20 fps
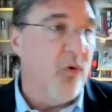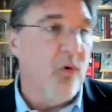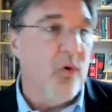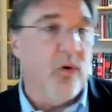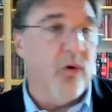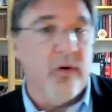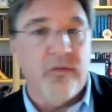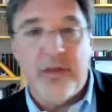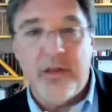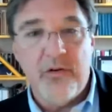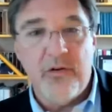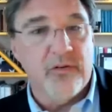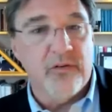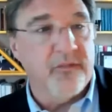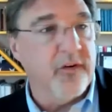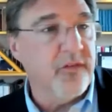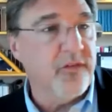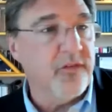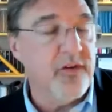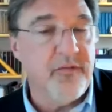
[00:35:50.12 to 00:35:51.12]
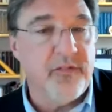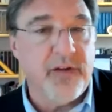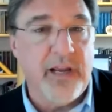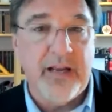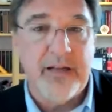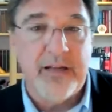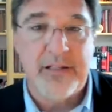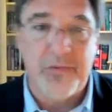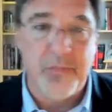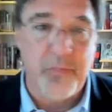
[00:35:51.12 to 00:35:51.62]
or the University of
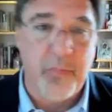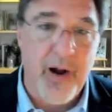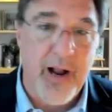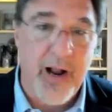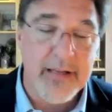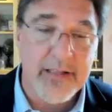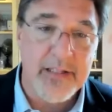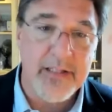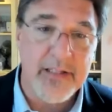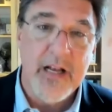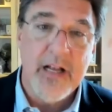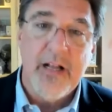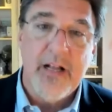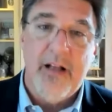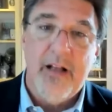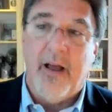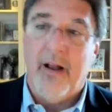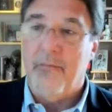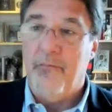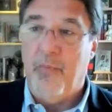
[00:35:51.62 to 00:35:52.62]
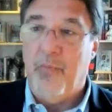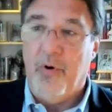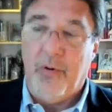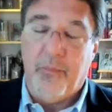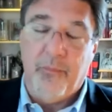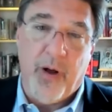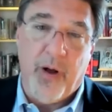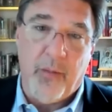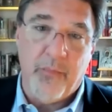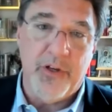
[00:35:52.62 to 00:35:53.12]
Kansas Press and a
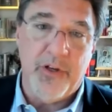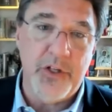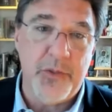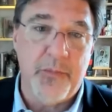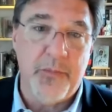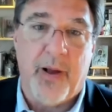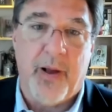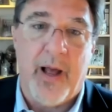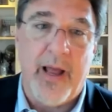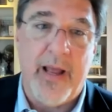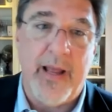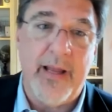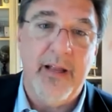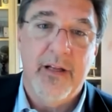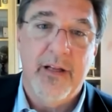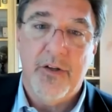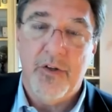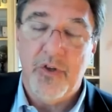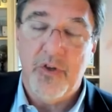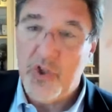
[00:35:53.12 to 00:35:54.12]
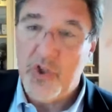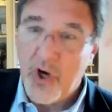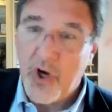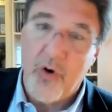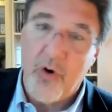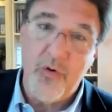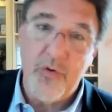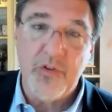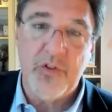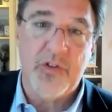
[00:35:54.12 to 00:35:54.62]
book published by
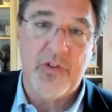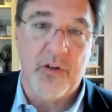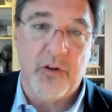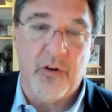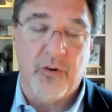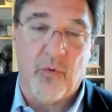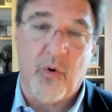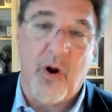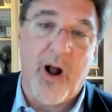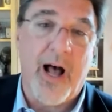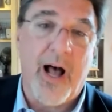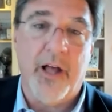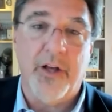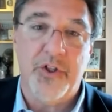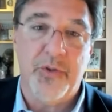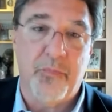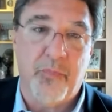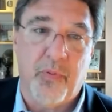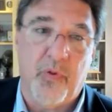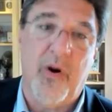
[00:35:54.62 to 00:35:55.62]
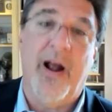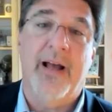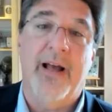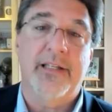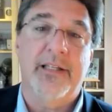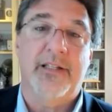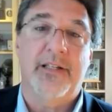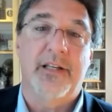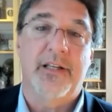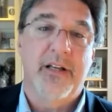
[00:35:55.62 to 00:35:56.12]
Joe's Garage
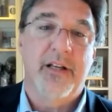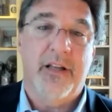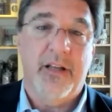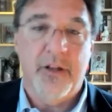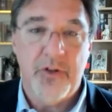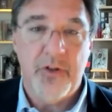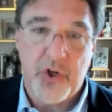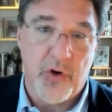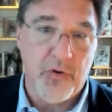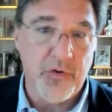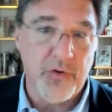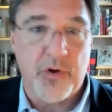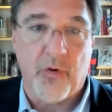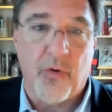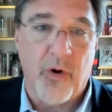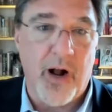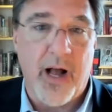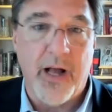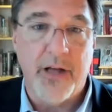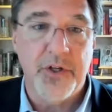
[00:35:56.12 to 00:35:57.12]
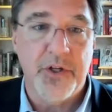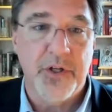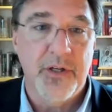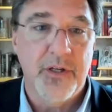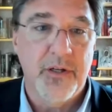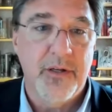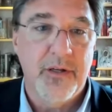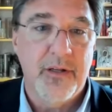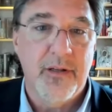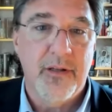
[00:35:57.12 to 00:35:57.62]
Press in Joe's Garage.
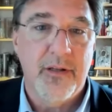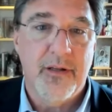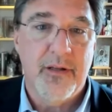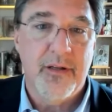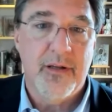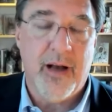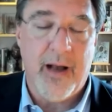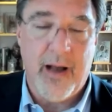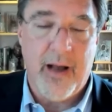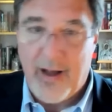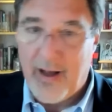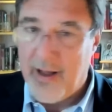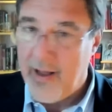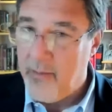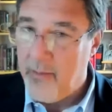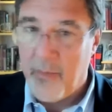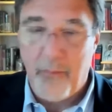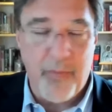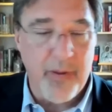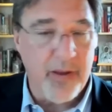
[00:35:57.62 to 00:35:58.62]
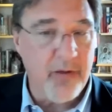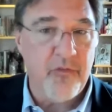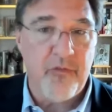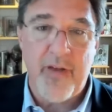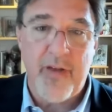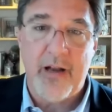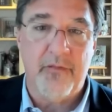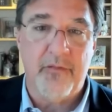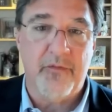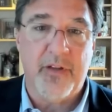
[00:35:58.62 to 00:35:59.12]
I am a big
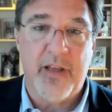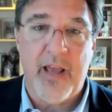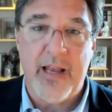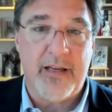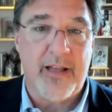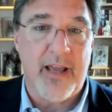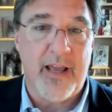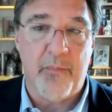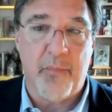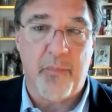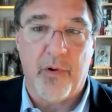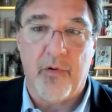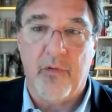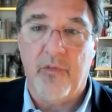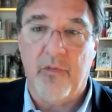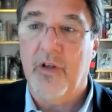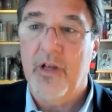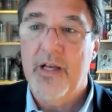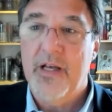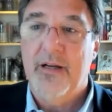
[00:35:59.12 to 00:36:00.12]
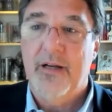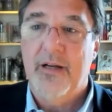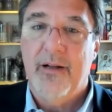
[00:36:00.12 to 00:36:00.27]
fan of gatekeepers